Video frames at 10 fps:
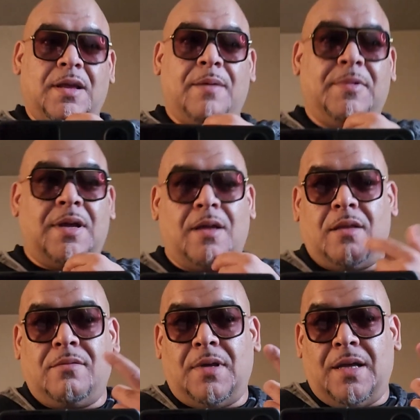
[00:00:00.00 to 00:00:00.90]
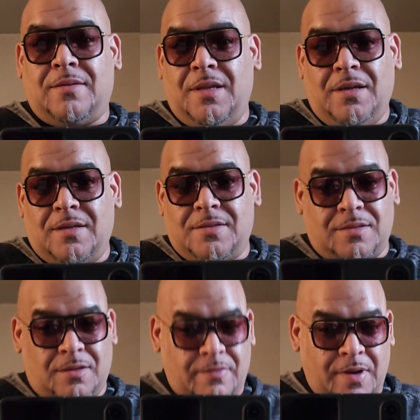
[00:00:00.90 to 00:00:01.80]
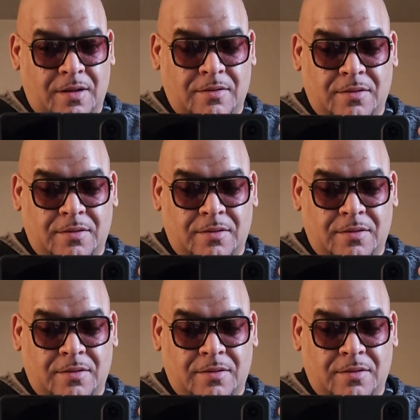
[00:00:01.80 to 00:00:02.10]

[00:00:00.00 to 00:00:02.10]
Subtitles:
I mean, I think it's still around.